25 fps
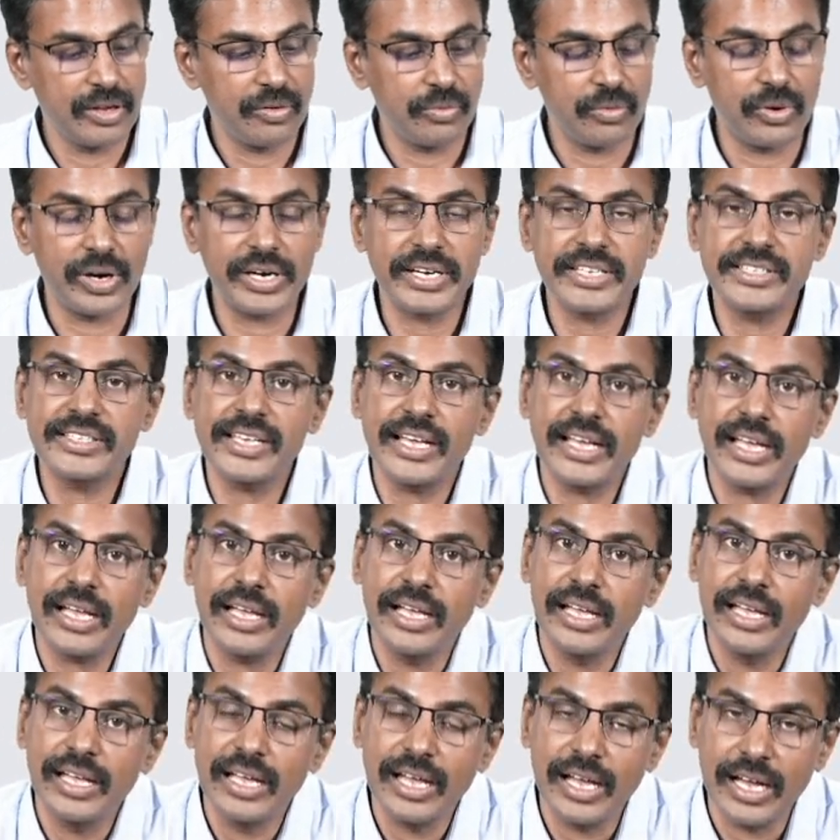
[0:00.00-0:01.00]
What is the
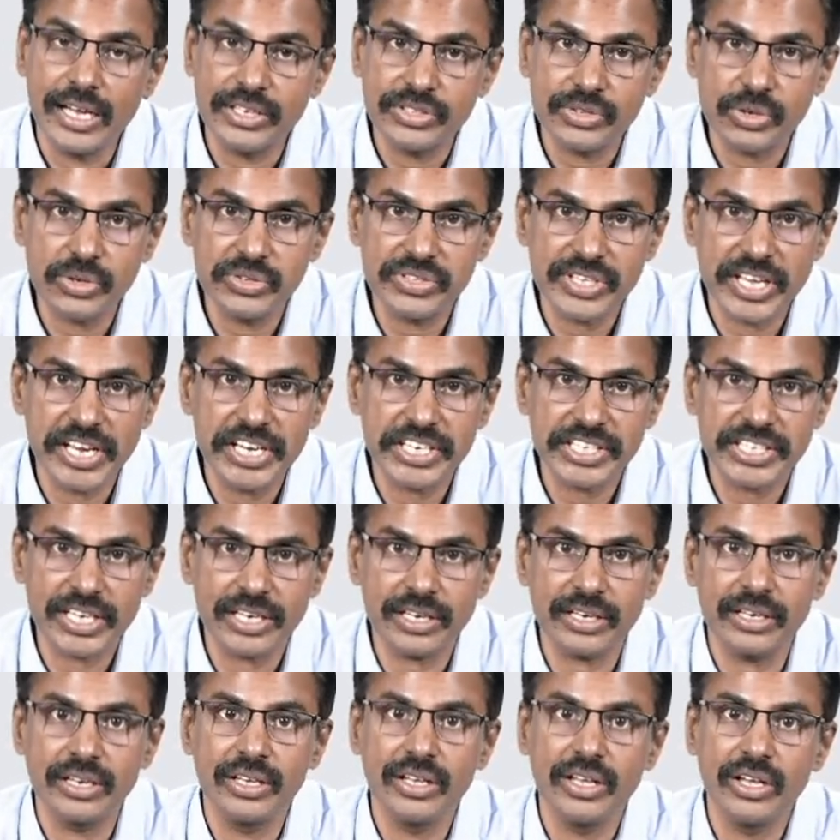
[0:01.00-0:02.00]

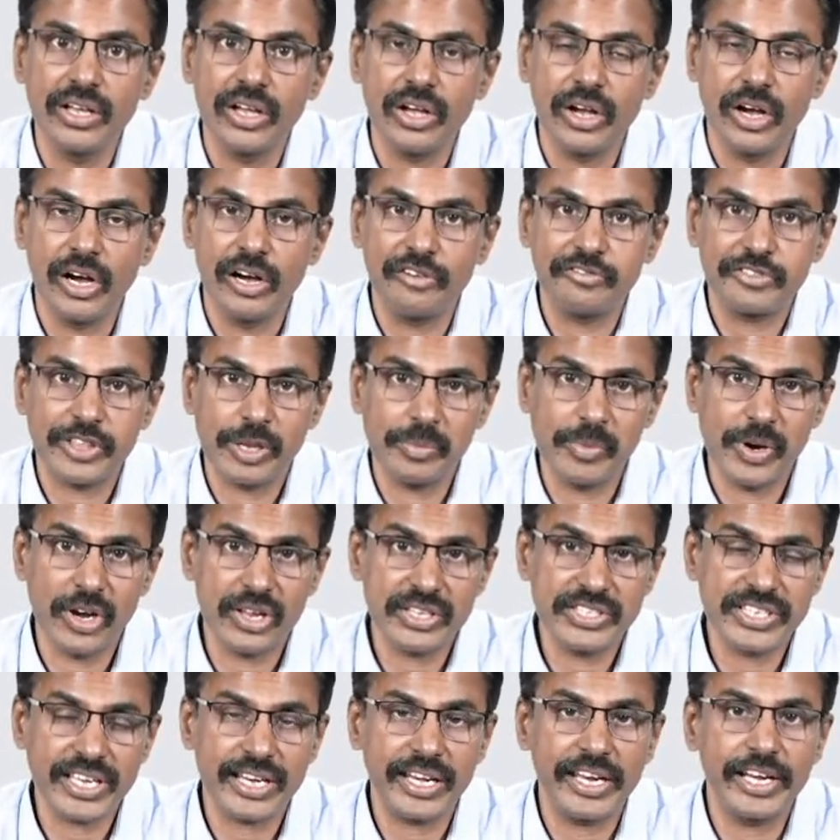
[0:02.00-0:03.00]
association
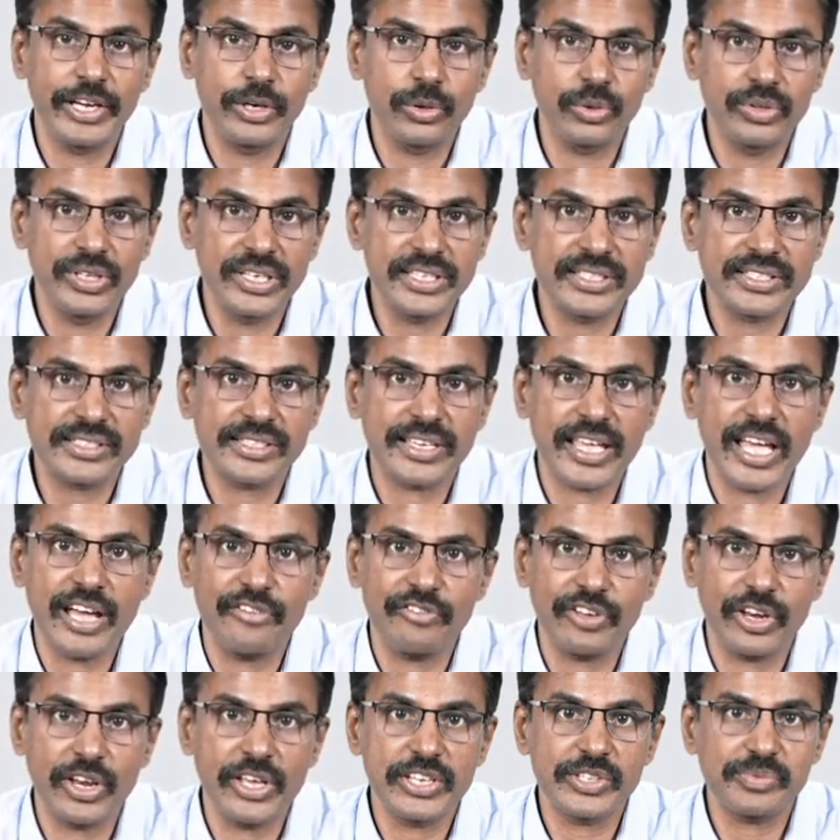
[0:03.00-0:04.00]
ophthalmologically to this
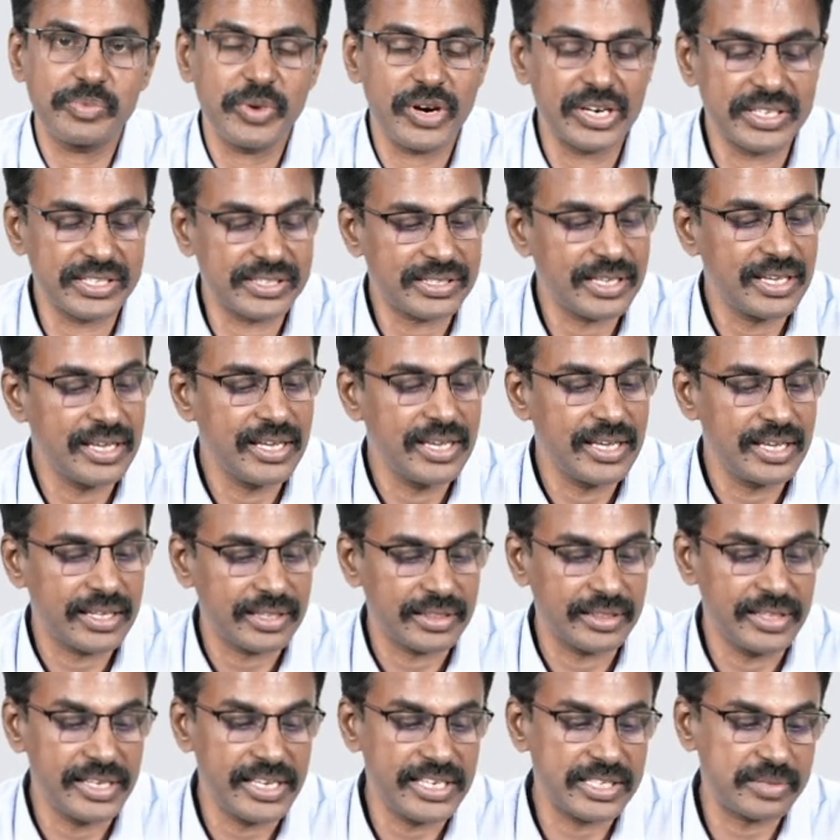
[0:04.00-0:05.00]
caffeolae spots?
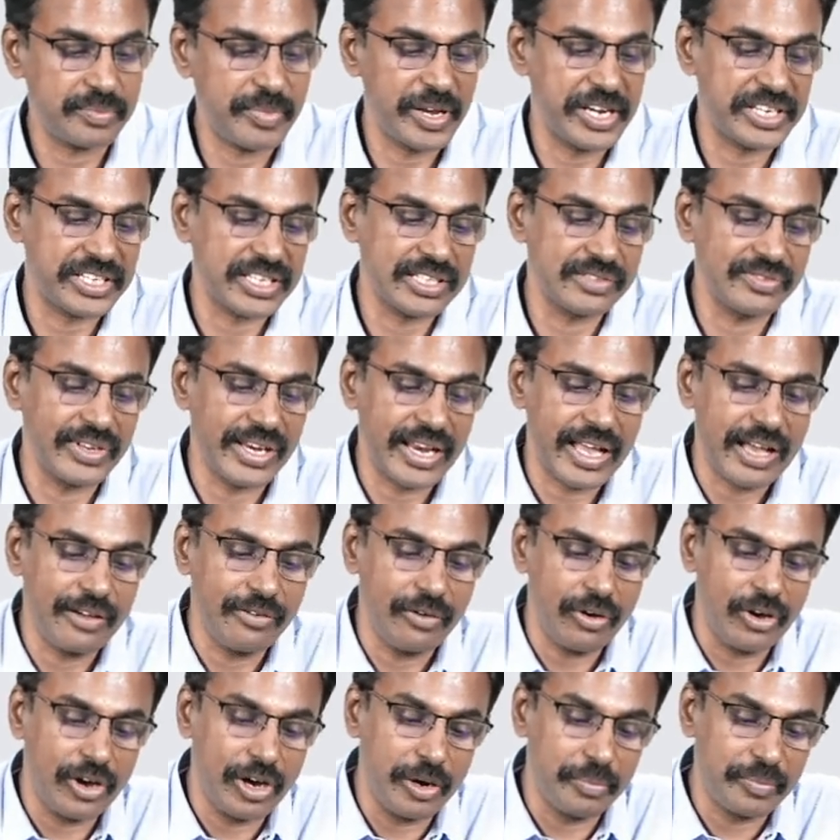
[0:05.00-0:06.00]
These patients will have
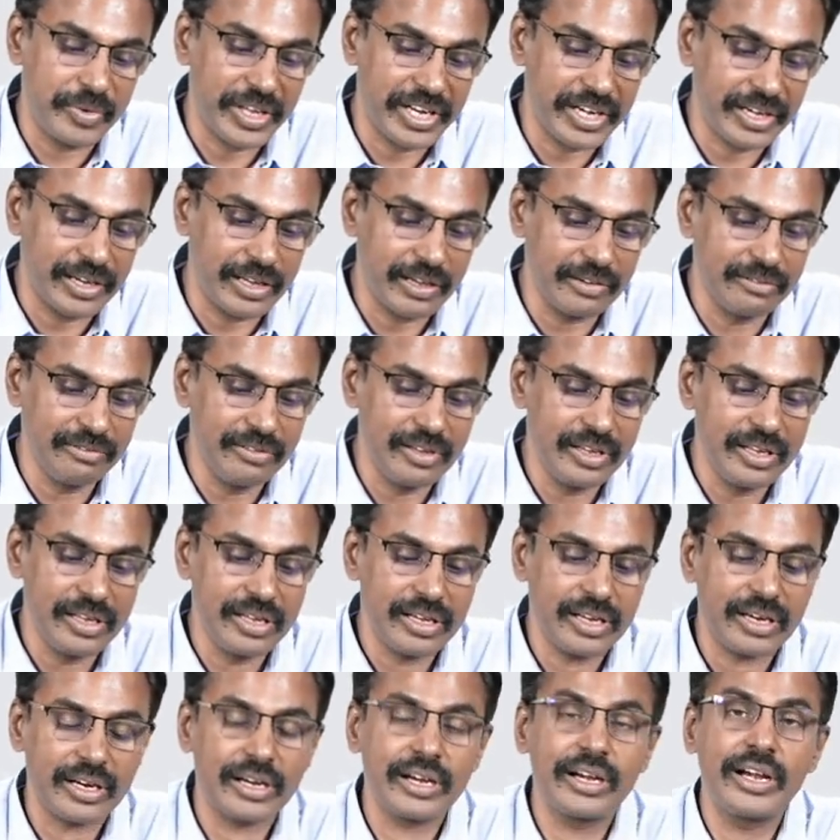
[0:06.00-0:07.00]
optic nerve
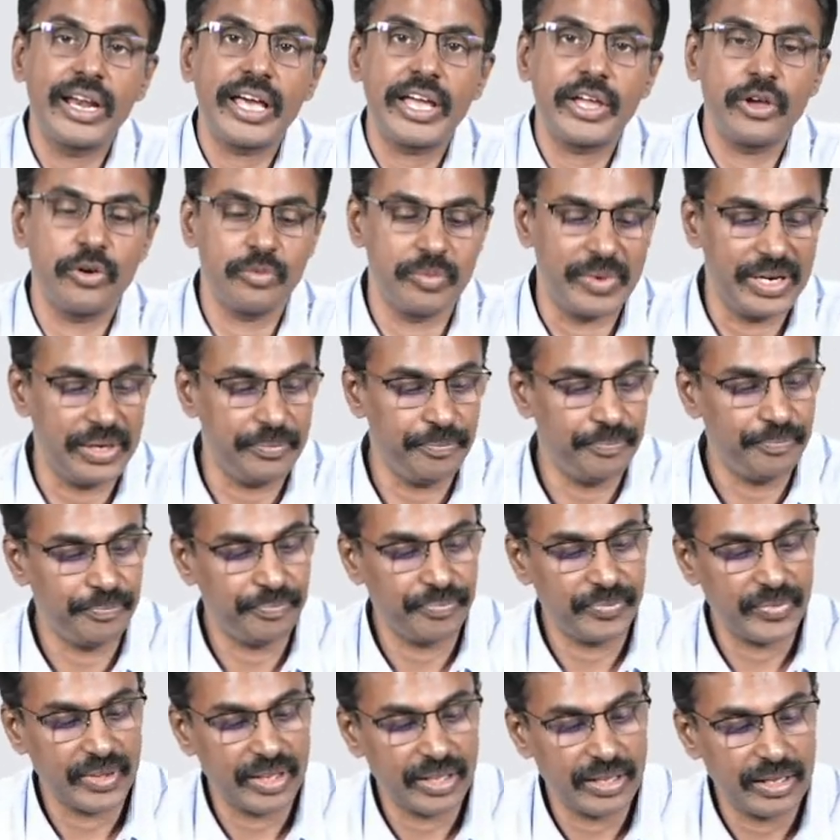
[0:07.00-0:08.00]
glioma.
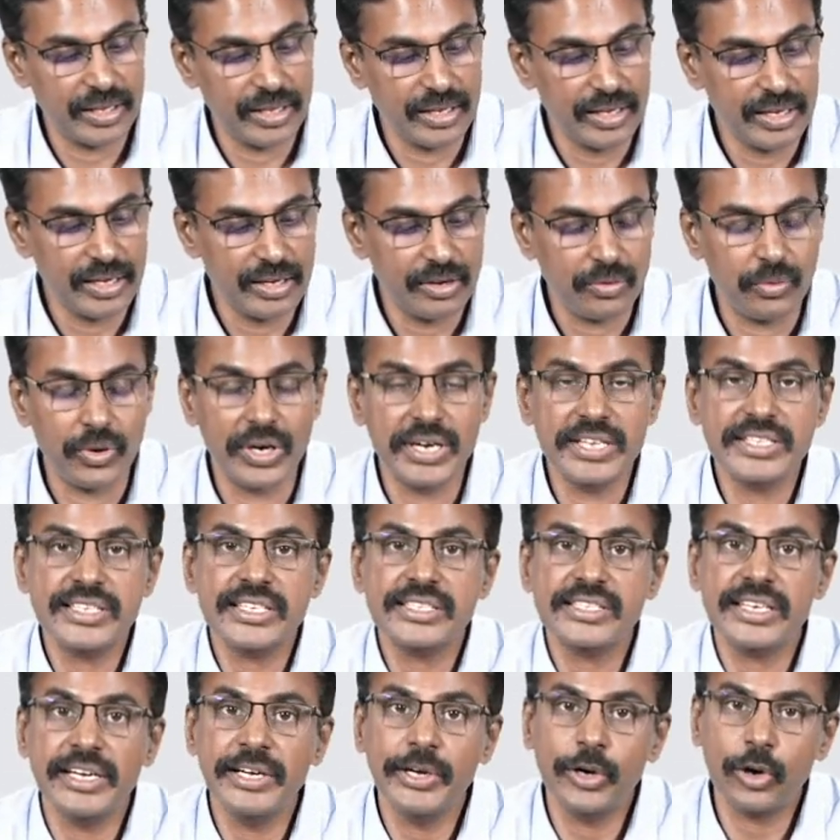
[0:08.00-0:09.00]
What is
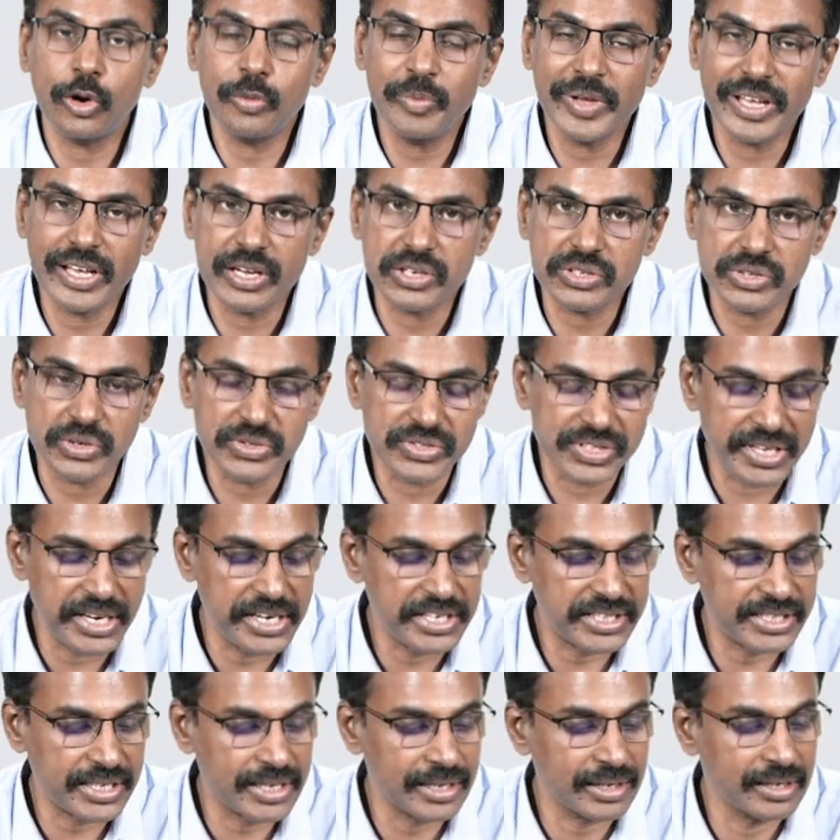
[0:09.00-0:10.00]
the syndromic
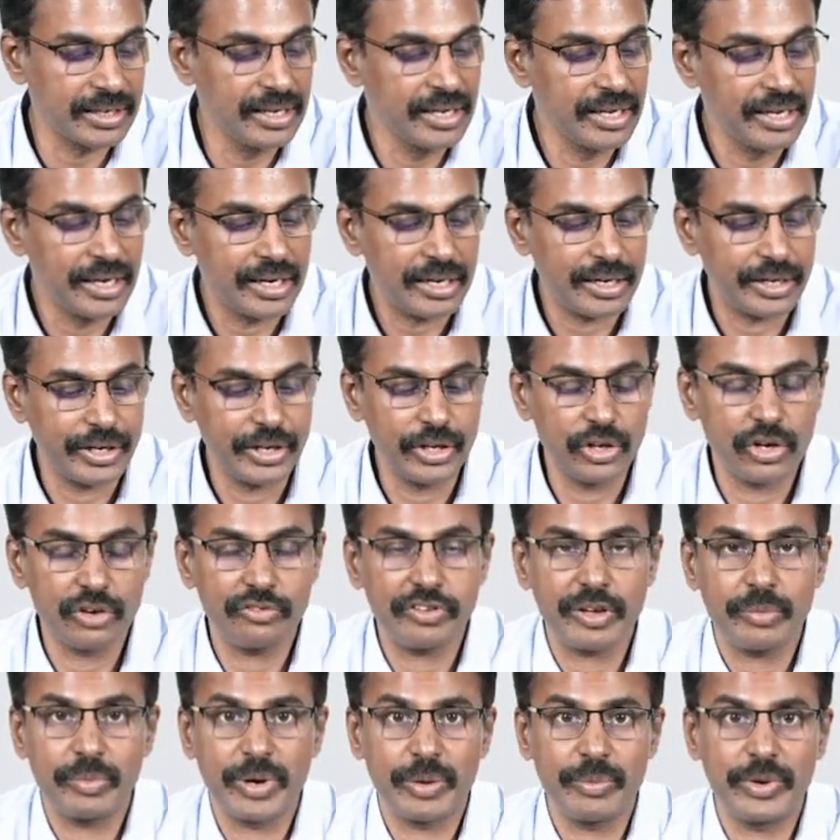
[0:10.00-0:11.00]
association?
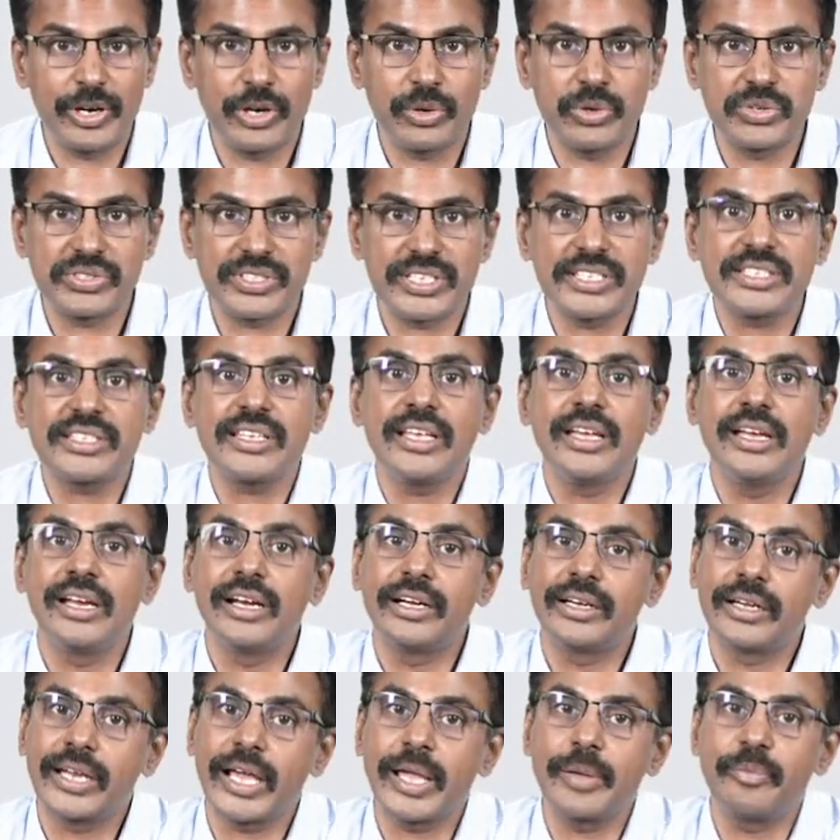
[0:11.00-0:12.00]
Neurofibromatosis
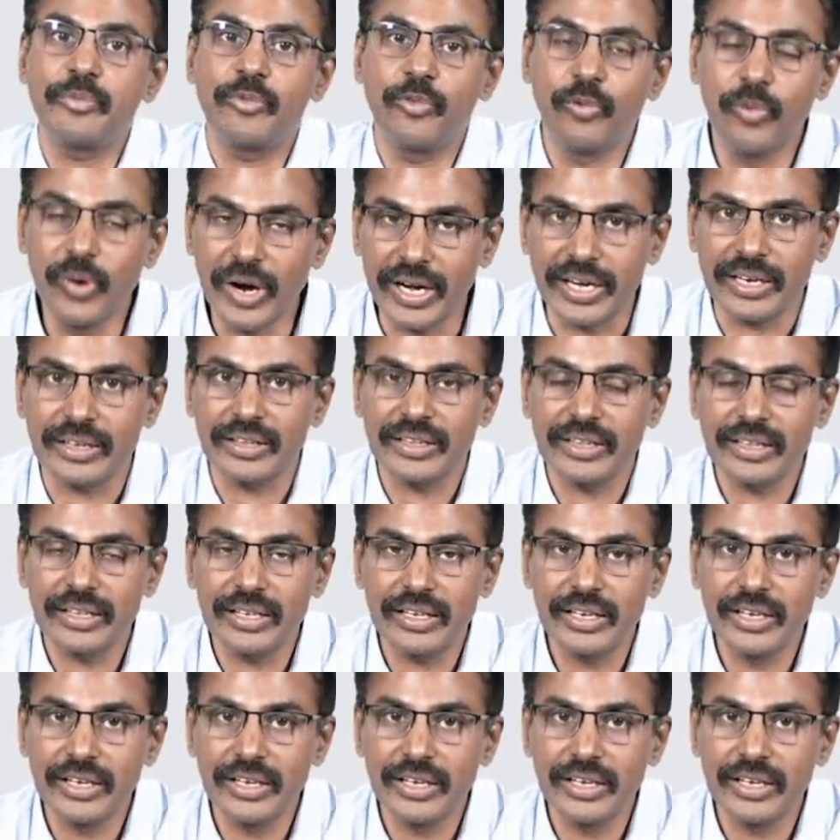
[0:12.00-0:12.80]
type 1.